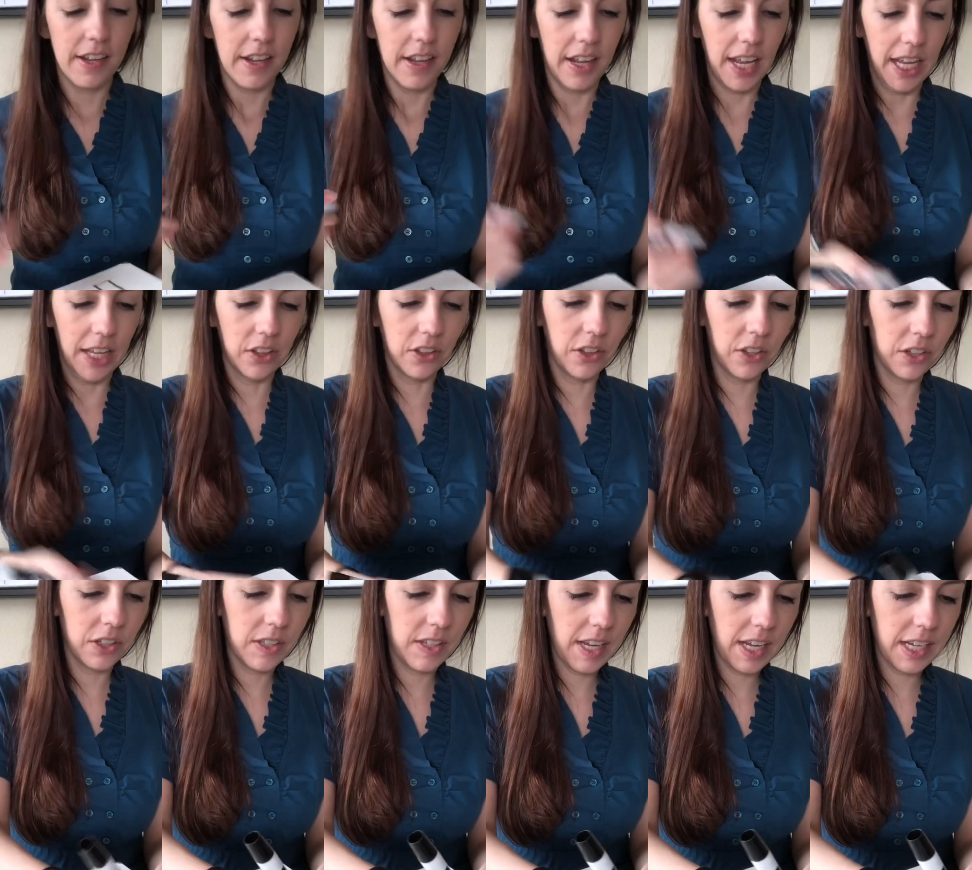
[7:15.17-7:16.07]
It
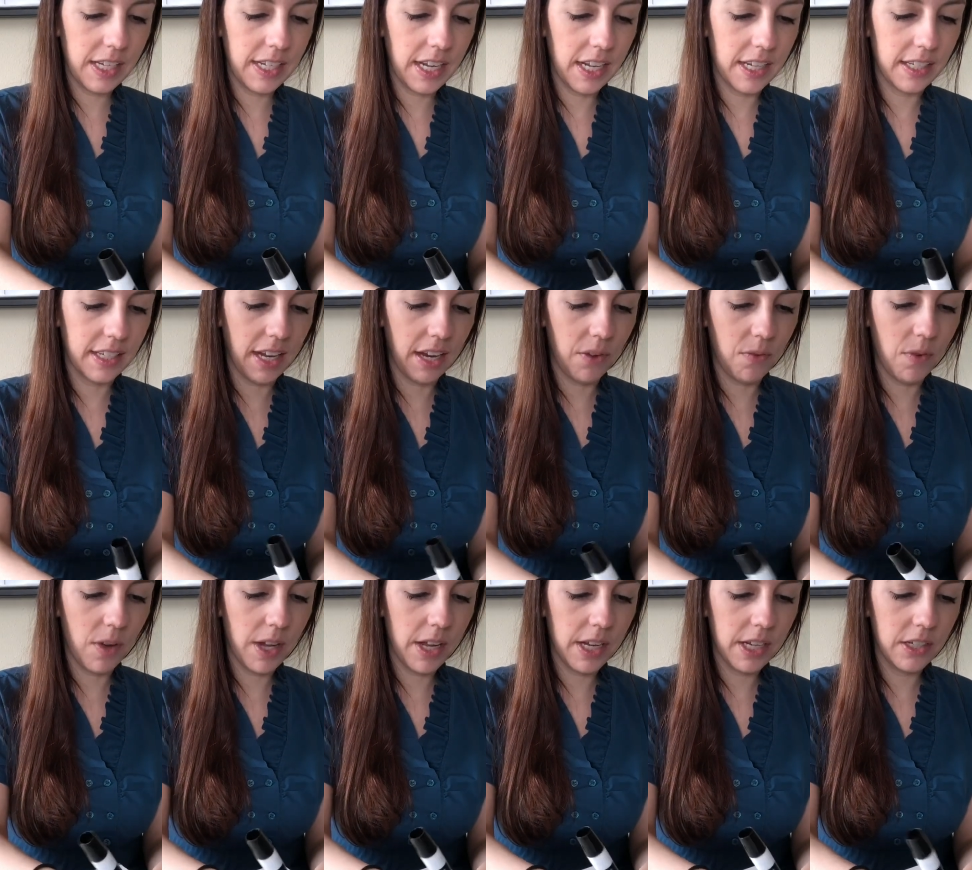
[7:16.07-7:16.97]
looks like a 10 stick.
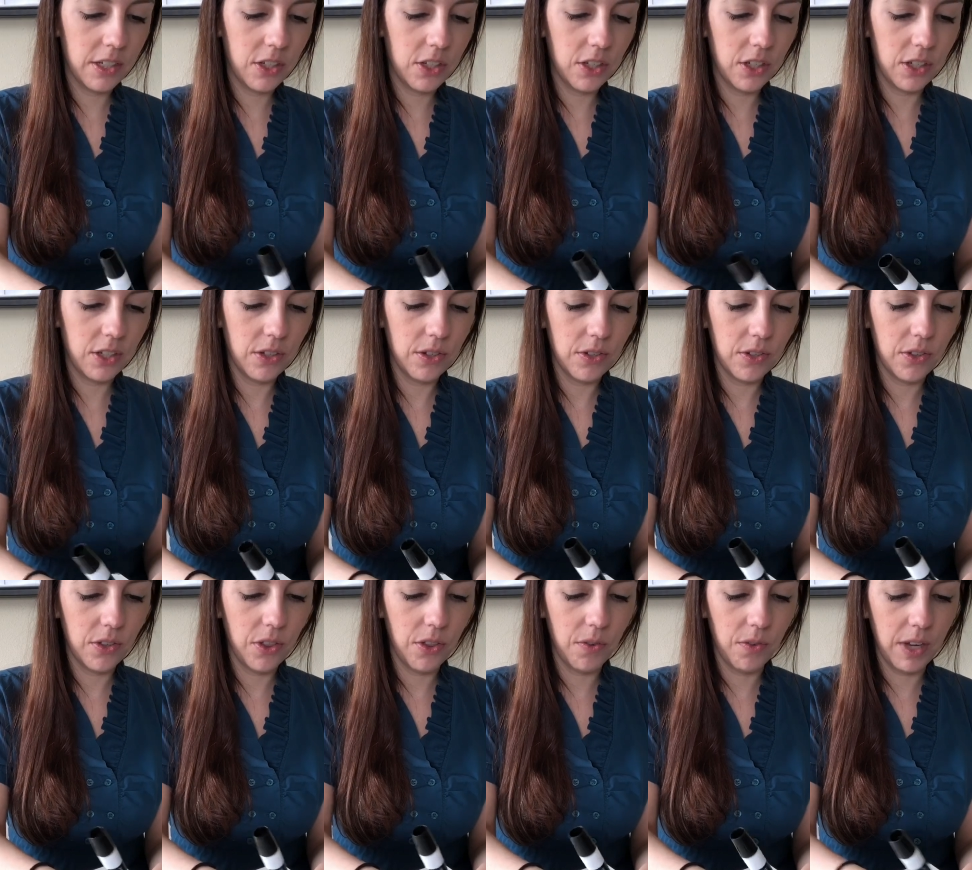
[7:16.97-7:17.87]
1, 2,
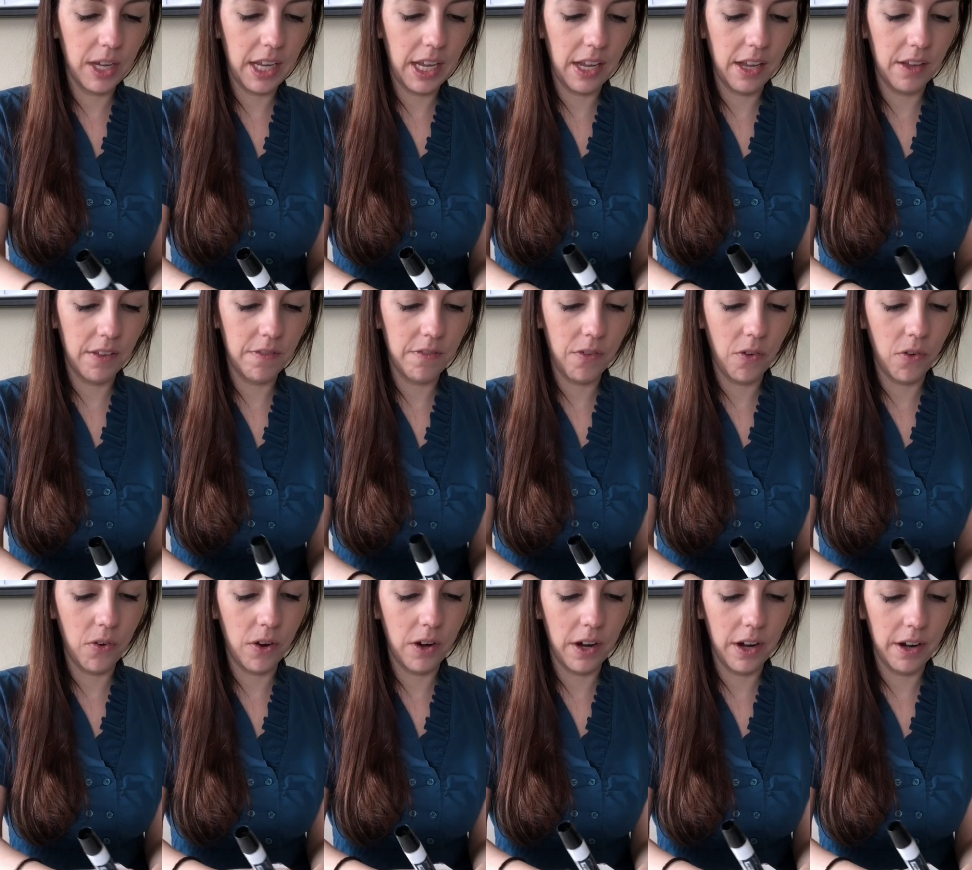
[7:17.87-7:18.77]
3,
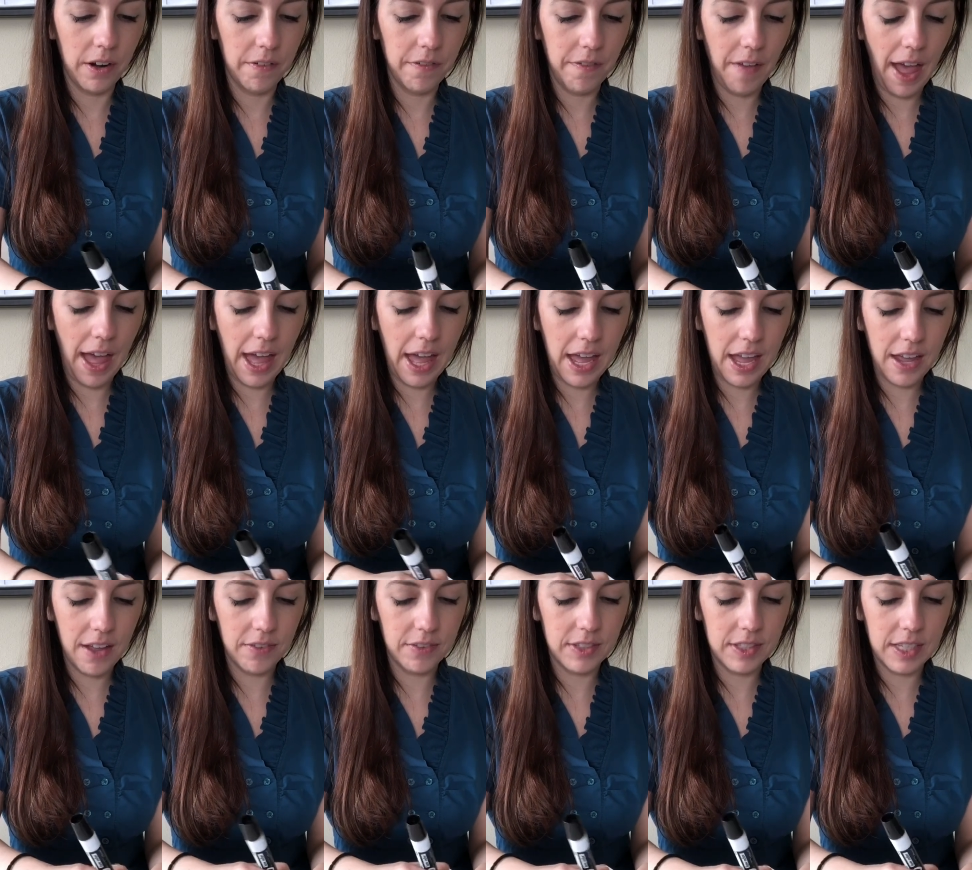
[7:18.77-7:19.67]
4,
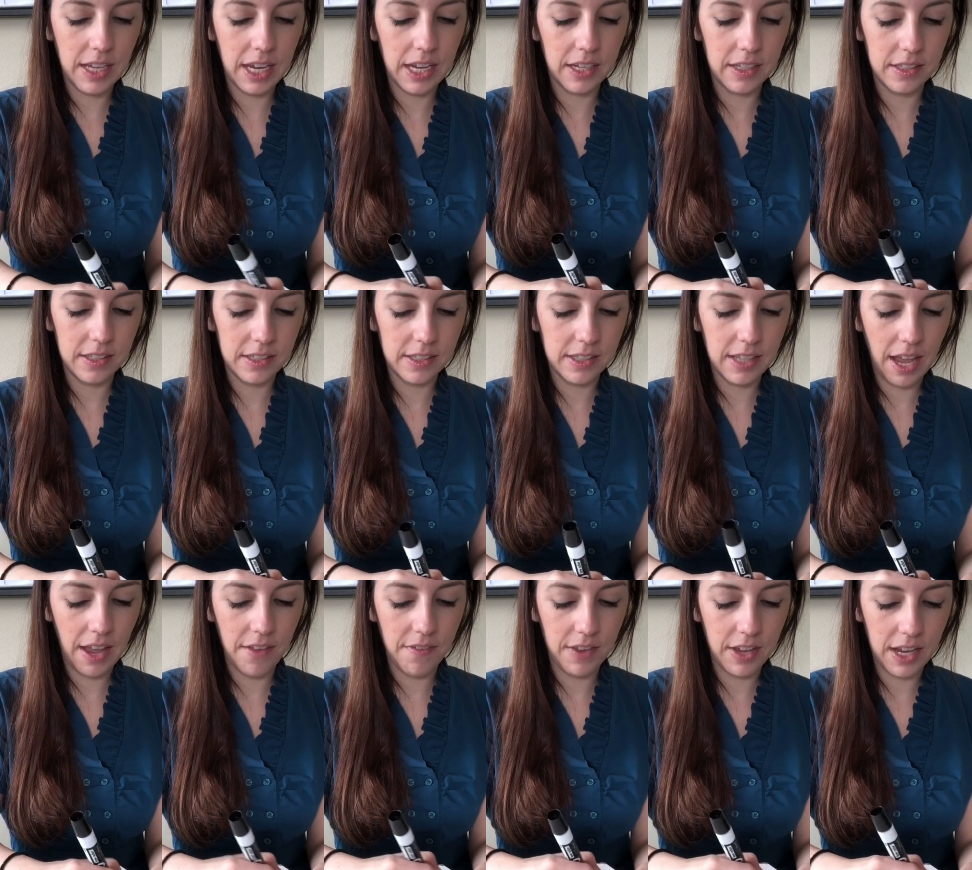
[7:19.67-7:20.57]
5, 6,
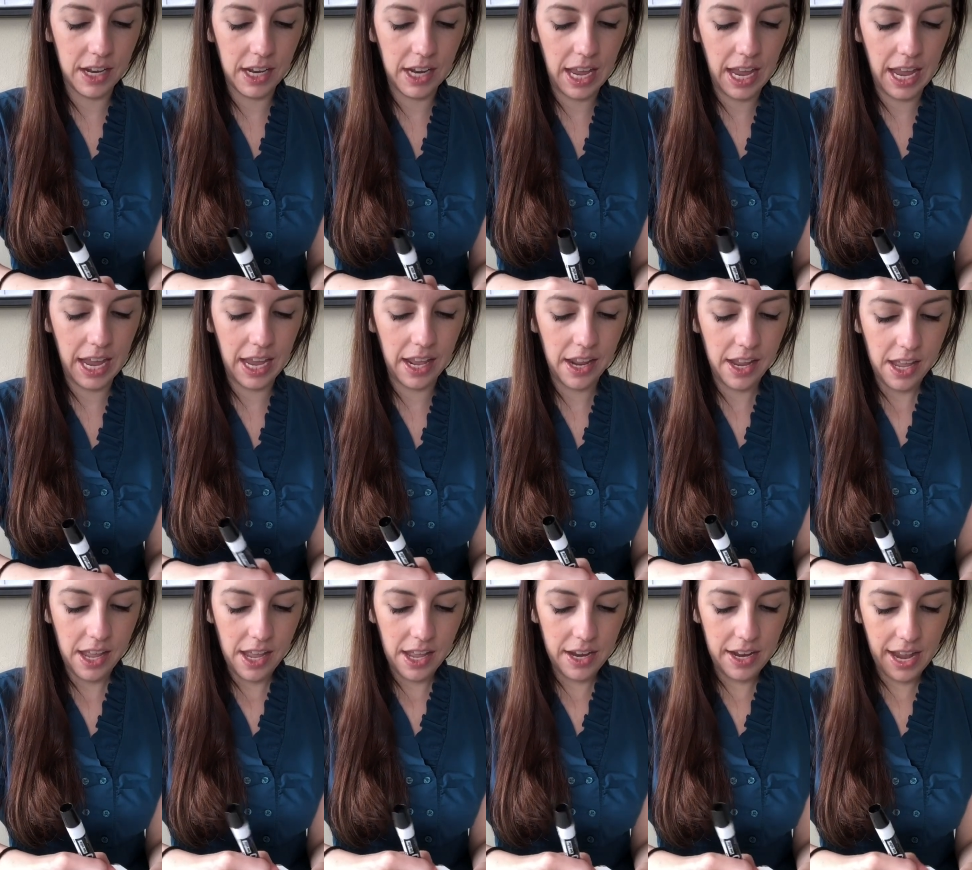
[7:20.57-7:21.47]
7, 8,
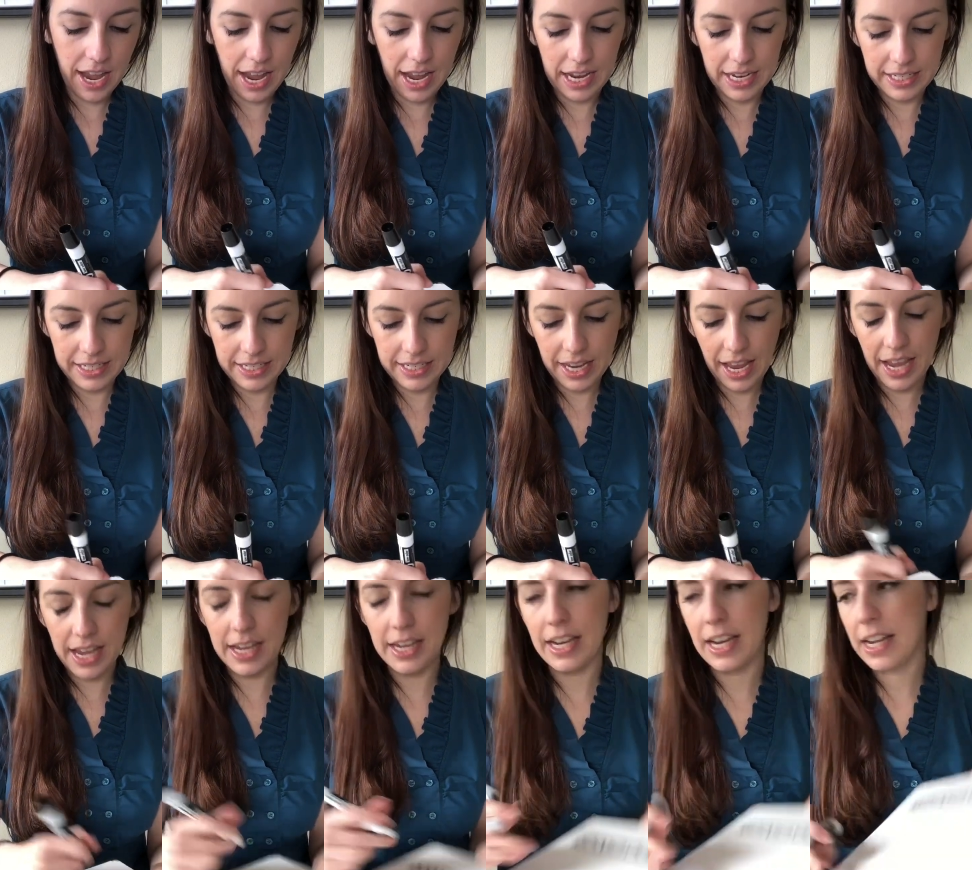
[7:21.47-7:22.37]
9,
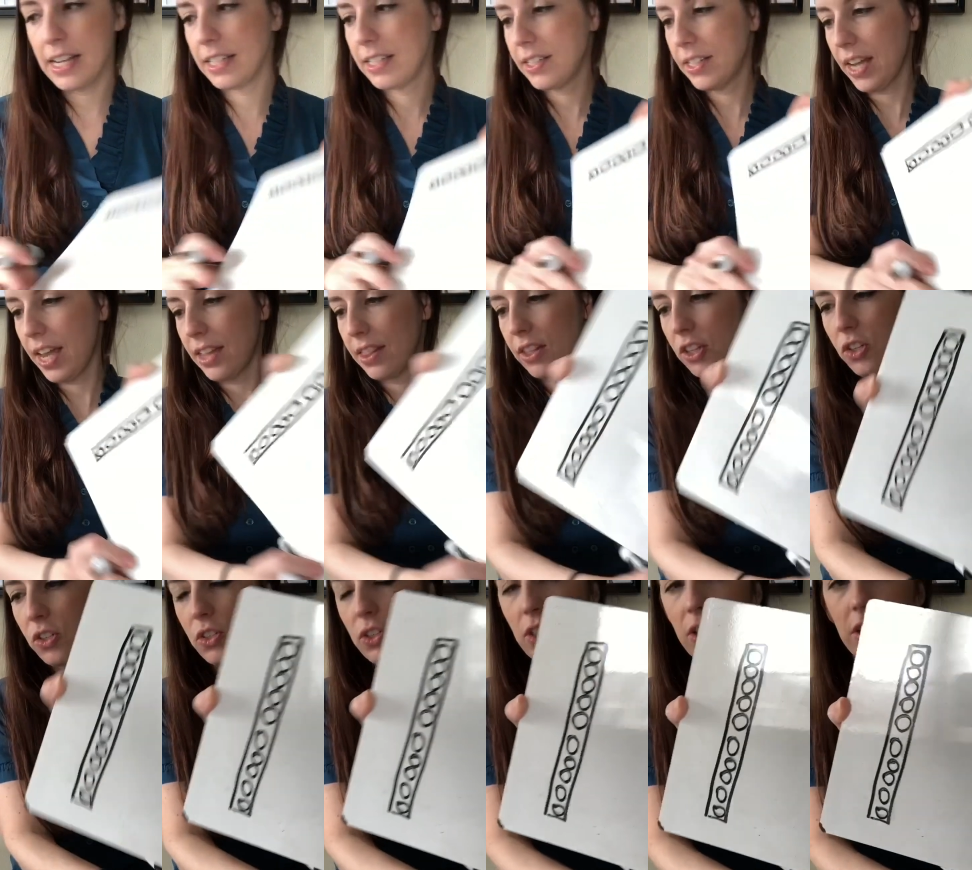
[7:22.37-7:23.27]
10. It has 10
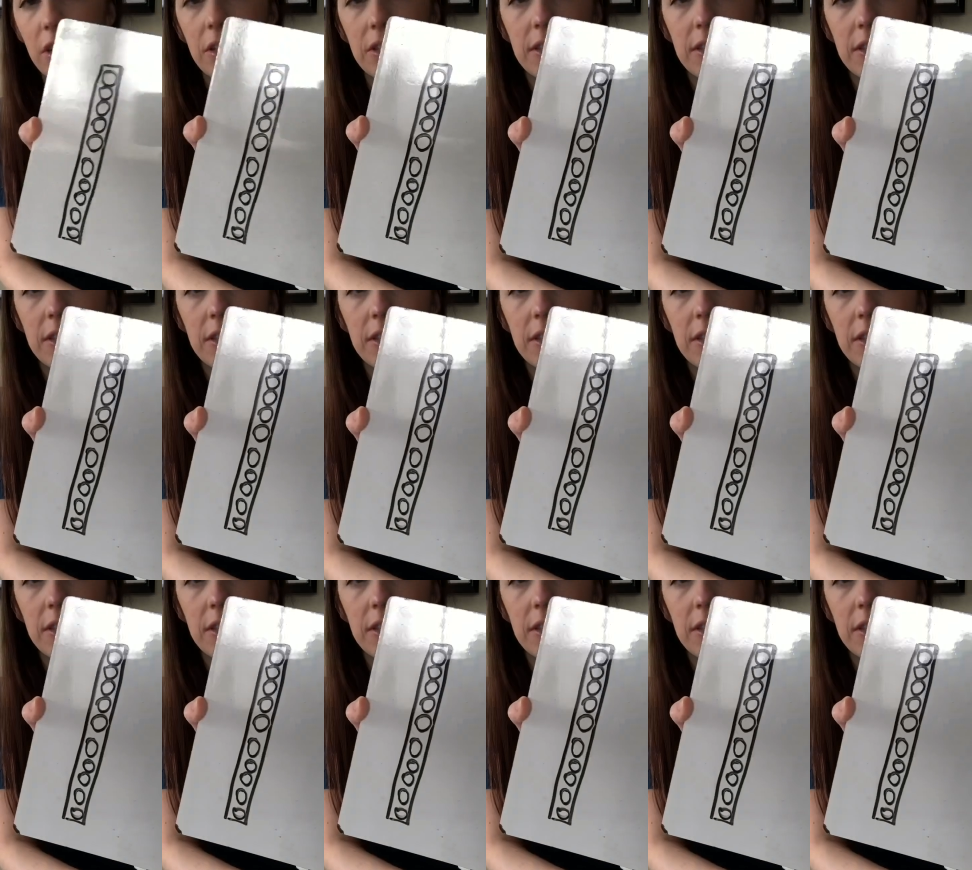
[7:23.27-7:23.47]
little circles